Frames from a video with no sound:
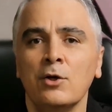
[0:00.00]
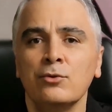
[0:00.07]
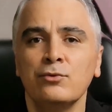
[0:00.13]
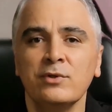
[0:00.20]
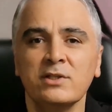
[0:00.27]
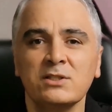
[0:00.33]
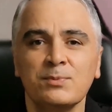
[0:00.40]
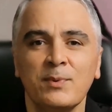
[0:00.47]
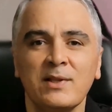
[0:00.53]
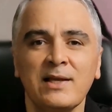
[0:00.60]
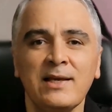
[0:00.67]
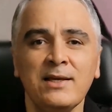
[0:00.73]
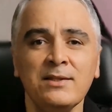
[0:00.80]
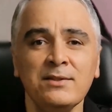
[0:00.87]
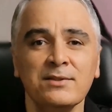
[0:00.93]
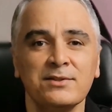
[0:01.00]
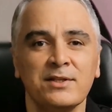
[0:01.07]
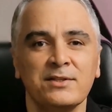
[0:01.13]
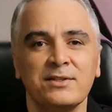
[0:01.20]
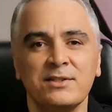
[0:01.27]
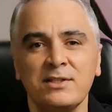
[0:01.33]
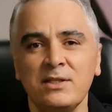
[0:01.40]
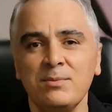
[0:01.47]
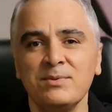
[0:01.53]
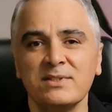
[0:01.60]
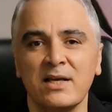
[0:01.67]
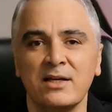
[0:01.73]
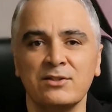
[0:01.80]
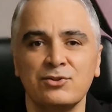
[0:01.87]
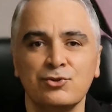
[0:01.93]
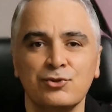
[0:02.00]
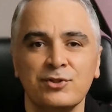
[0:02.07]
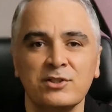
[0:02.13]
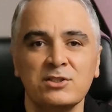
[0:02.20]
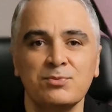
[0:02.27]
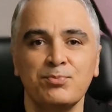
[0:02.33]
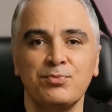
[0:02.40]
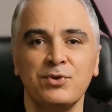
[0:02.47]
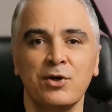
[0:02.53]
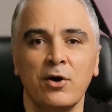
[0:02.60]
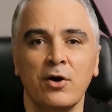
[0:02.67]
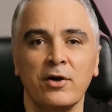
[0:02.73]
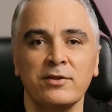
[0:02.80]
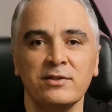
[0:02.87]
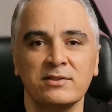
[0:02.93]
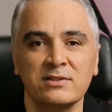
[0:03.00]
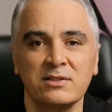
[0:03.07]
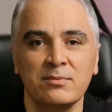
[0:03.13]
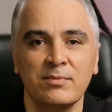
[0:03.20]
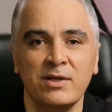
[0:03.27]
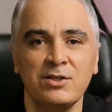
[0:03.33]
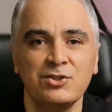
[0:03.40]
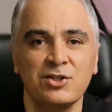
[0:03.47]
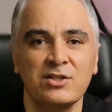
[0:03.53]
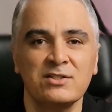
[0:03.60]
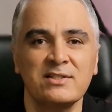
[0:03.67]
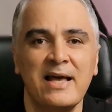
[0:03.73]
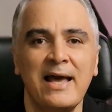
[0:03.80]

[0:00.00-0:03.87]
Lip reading: to explain the tips and tricks behind estimations